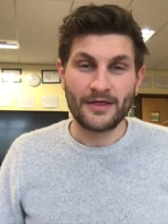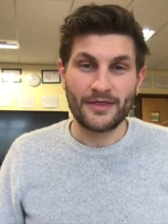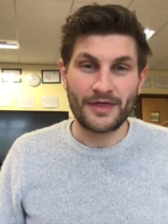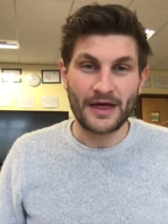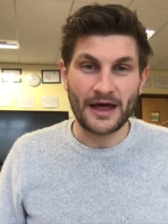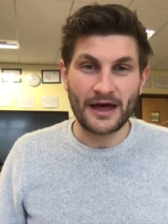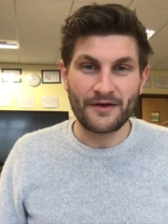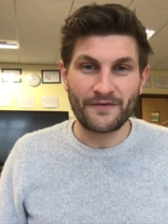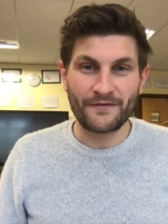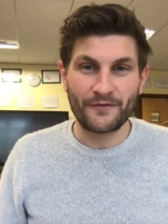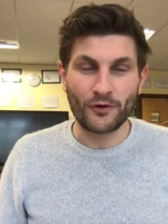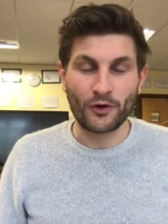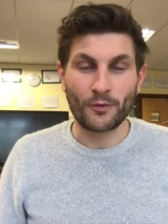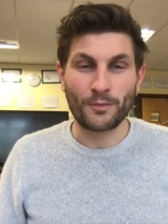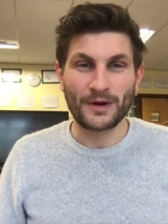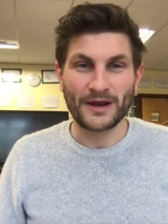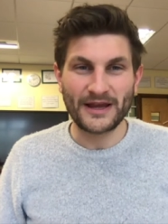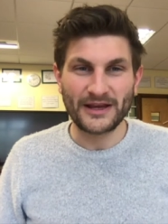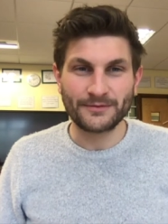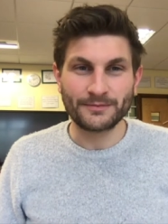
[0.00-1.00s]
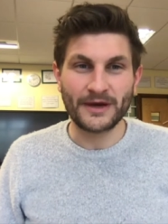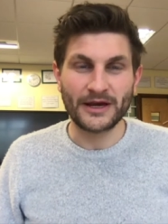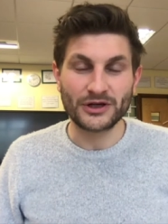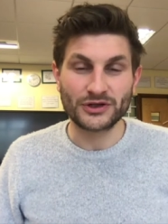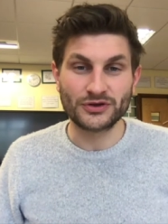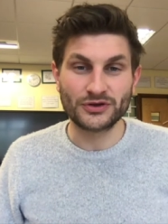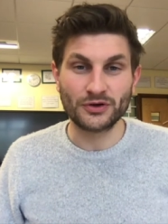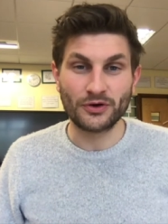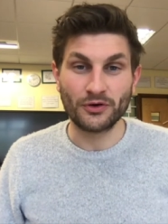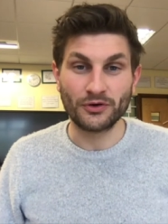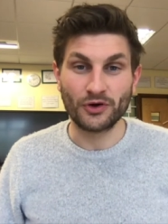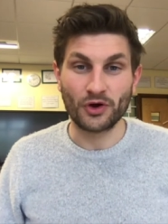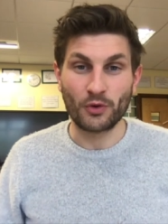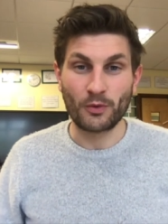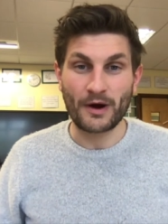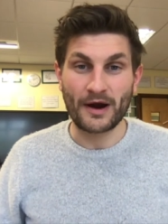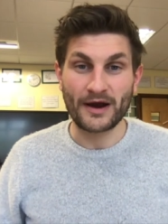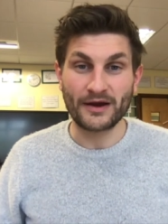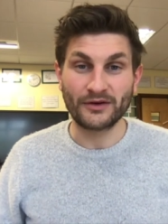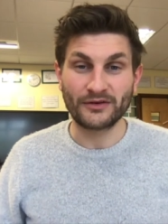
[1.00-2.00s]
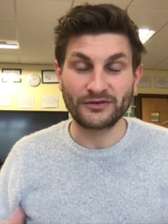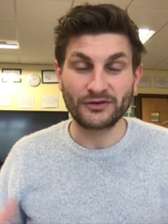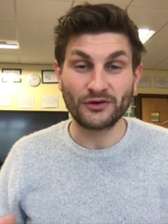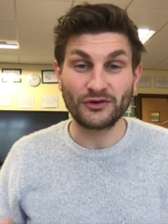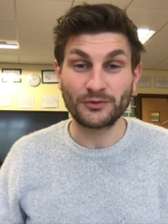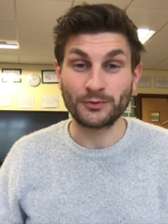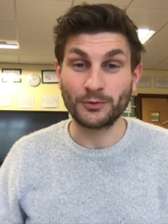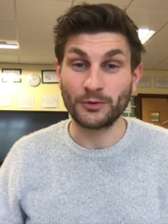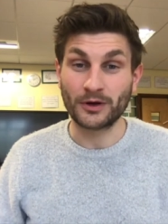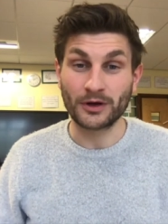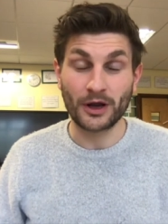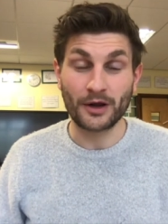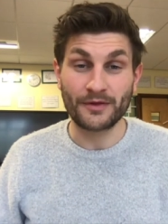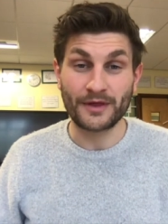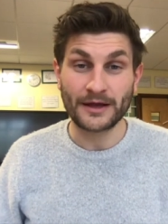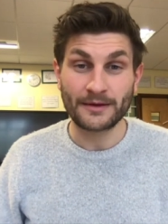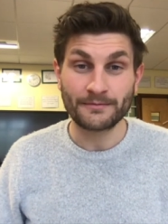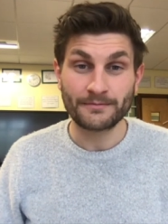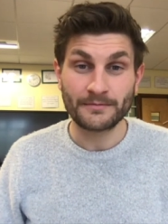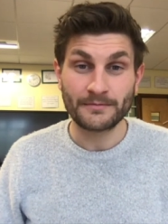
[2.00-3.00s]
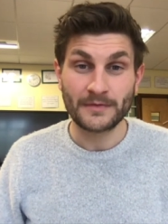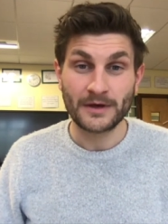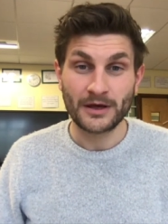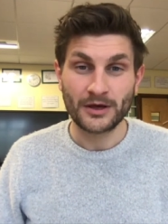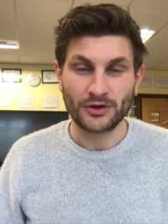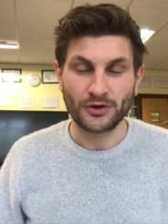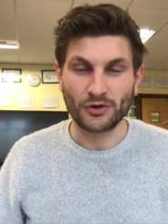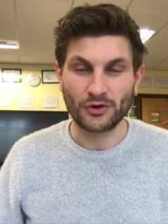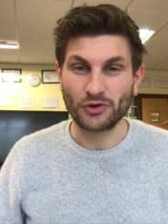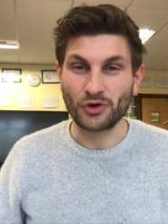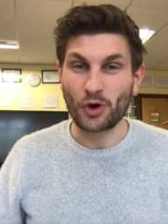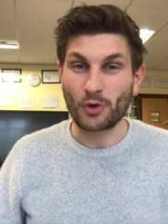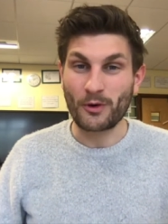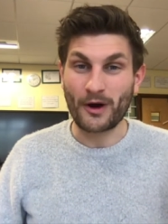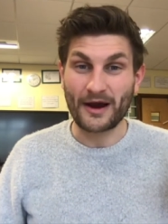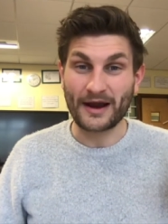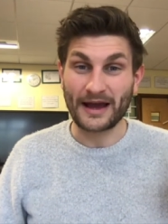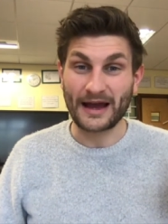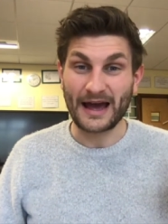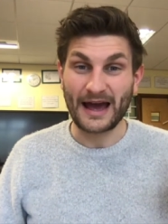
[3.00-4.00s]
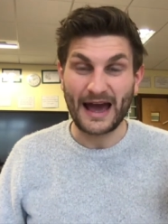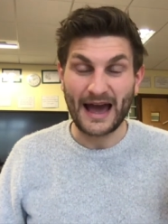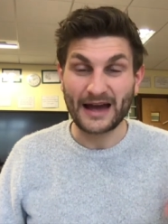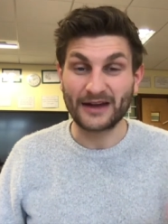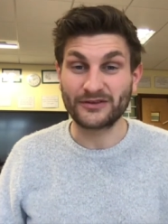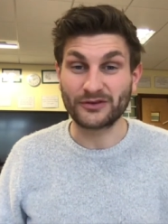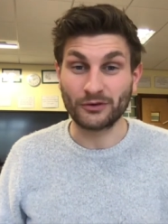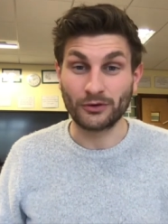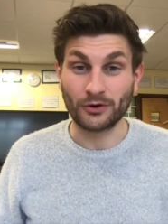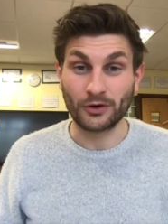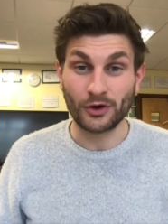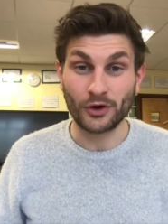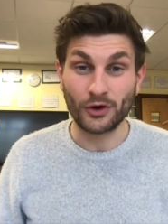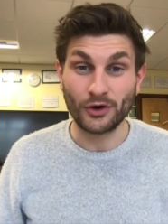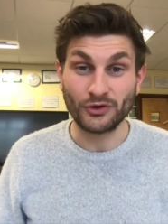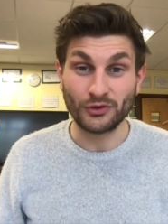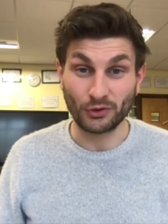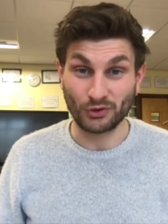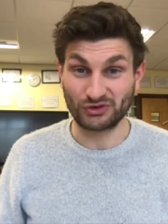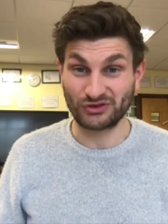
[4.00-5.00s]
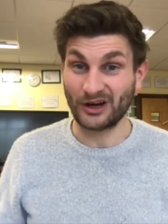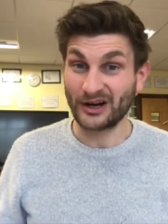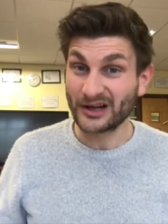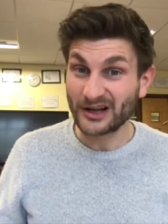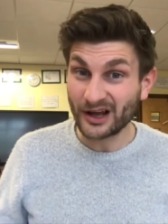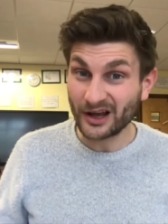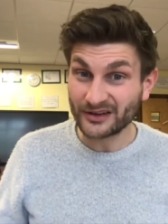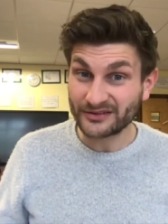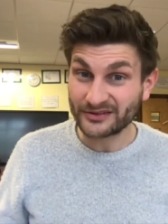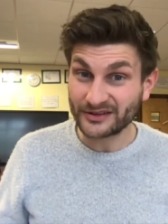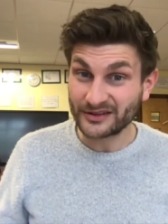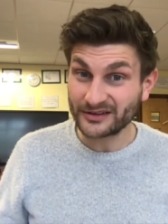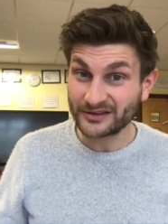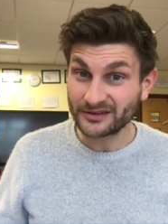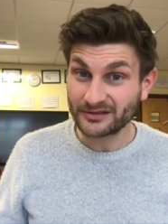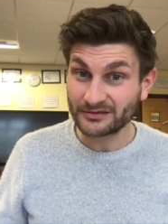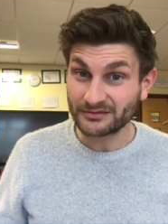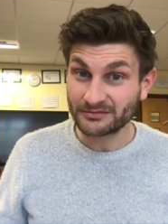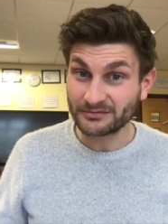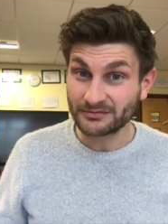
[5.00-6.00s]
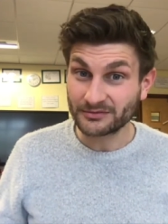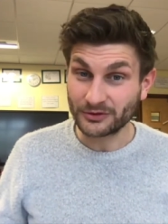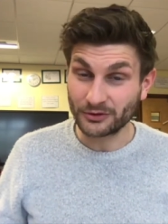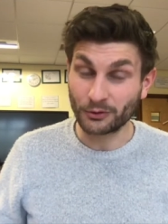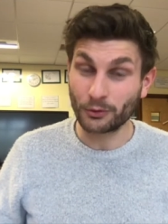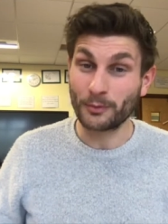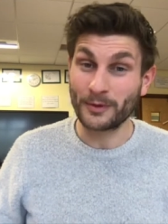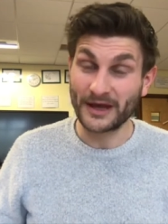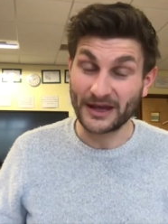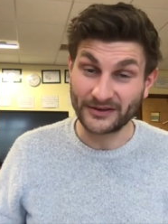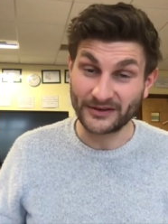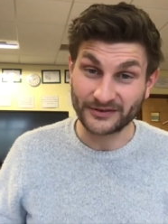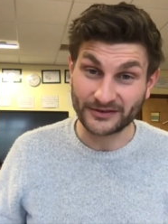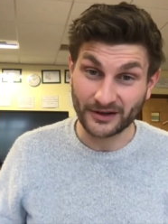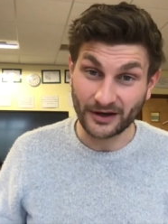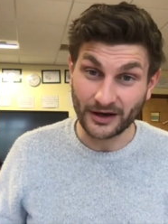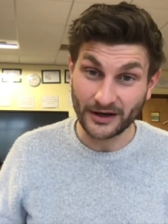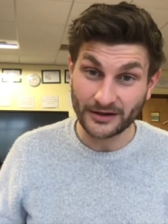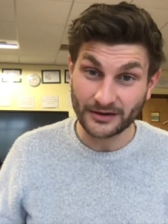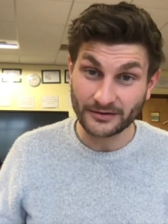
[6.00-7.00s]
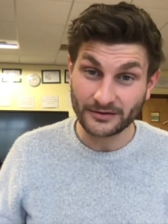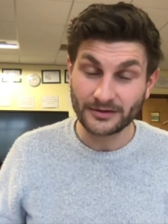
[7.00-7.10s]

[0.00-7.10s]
Therefore, please make sure you're wearing suitable clothing, you're not wearing a hat or a hood or sunglasses, you'll all be inside,